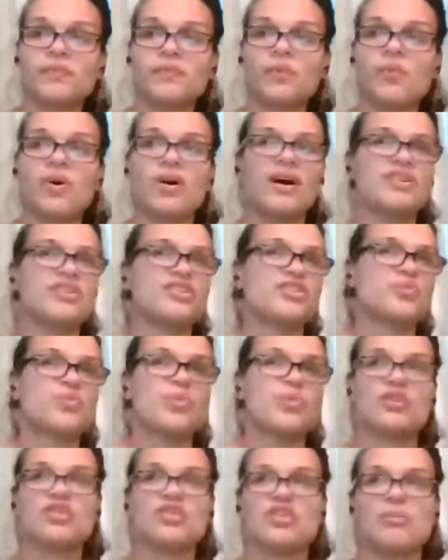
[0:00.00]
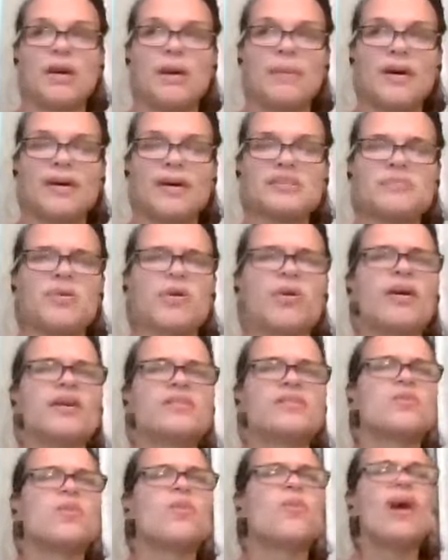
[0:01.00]
Well, I just want to do my best. But okay,
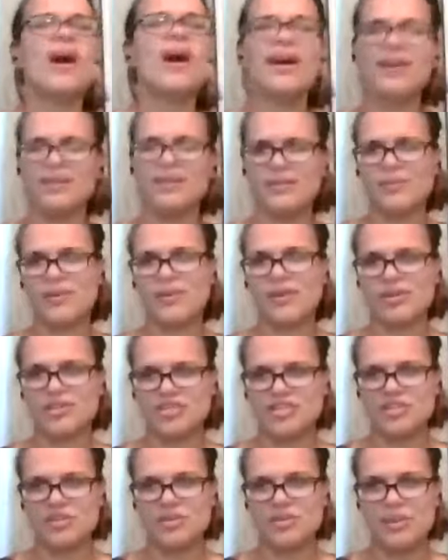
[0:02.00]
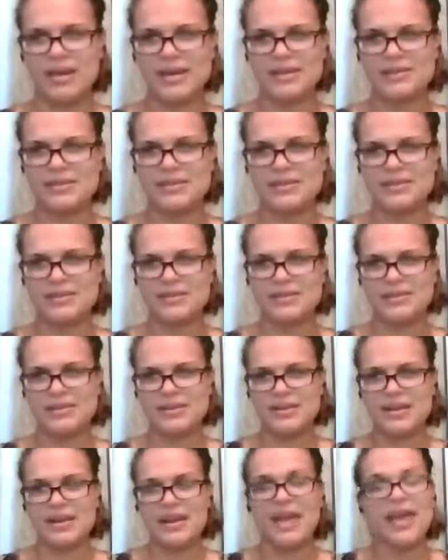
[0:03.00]
so why do you want to do your best?
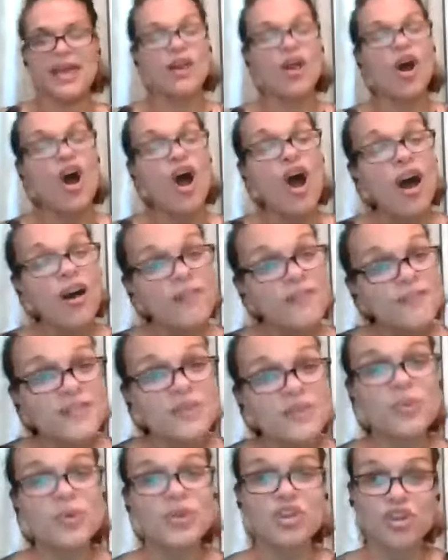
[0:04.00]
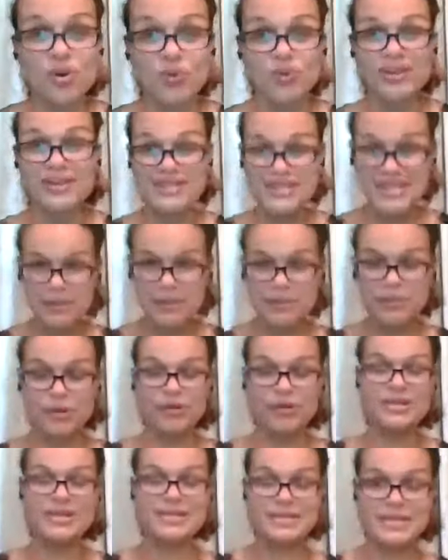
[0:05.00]
And often when you go
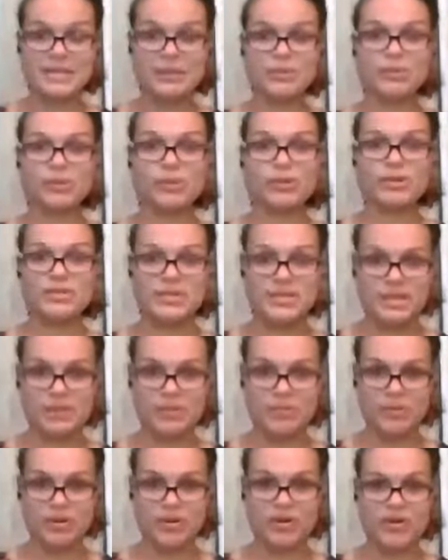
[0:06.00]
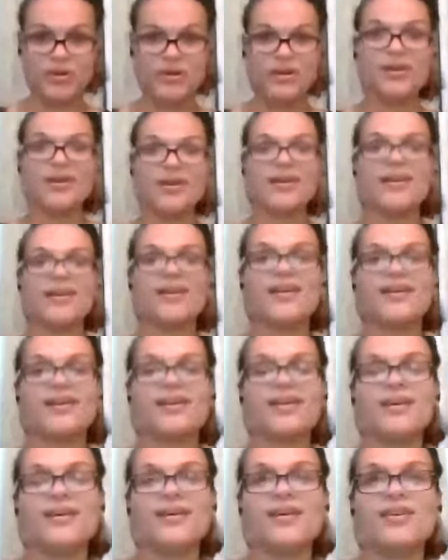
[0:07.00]
deeper, deeper, deeper,
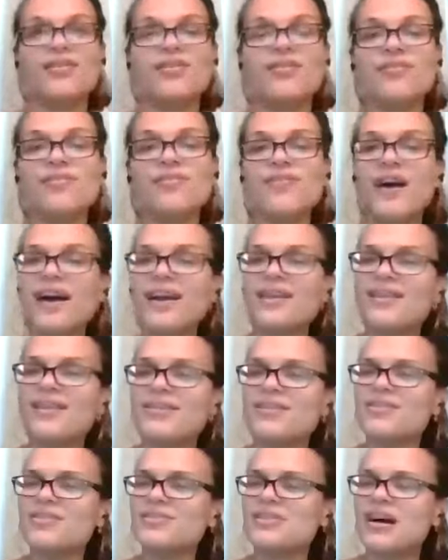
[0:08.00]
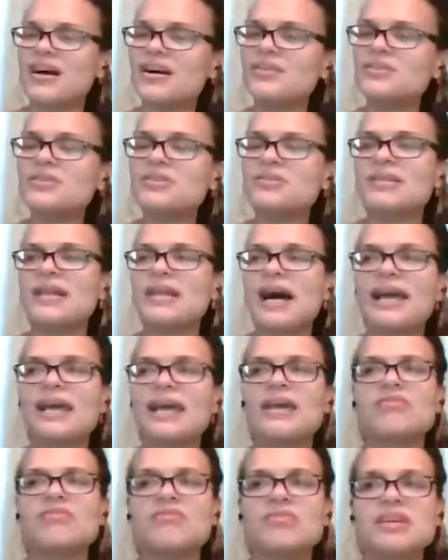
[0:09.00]
you find that there's an
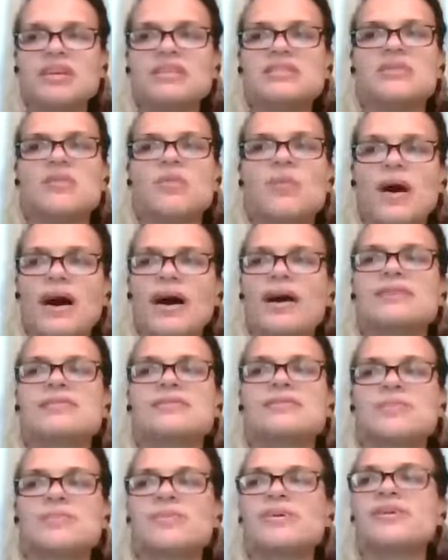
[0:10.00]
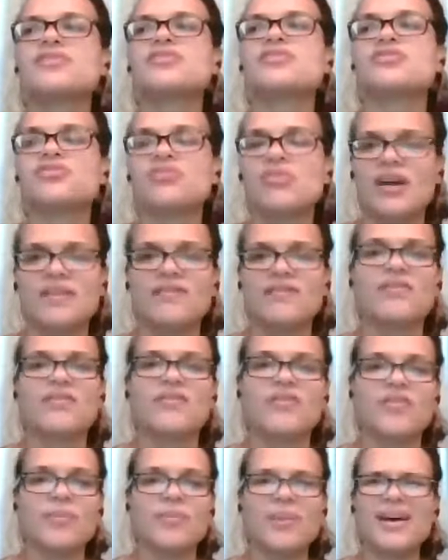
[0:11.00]
underlying reason why someone is striving
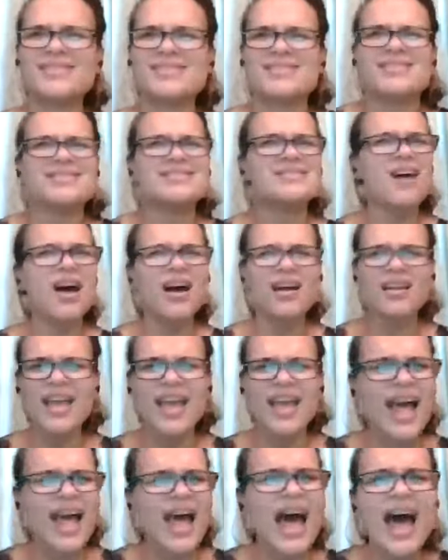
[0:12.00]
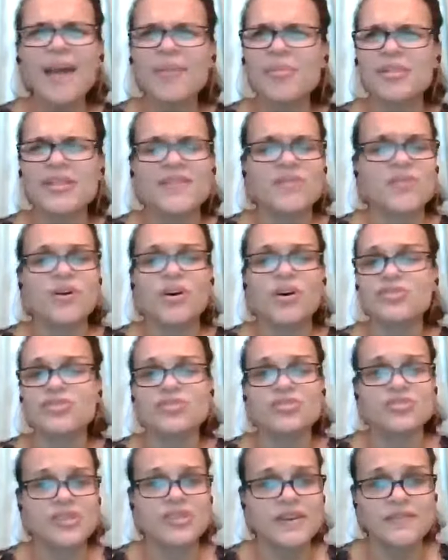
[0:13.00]
for the best. And it's not, I believe we all
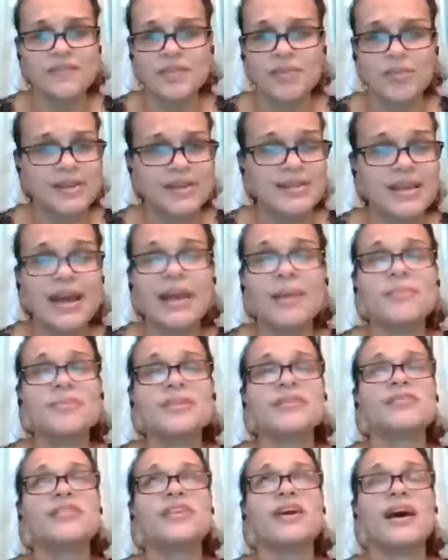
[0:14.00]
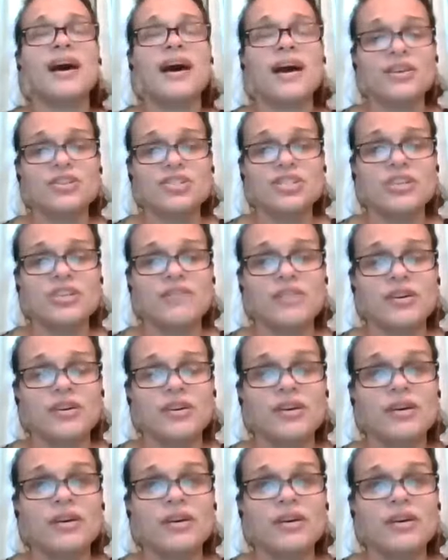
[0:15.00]
should strive for the best. I am definitely a high achiever.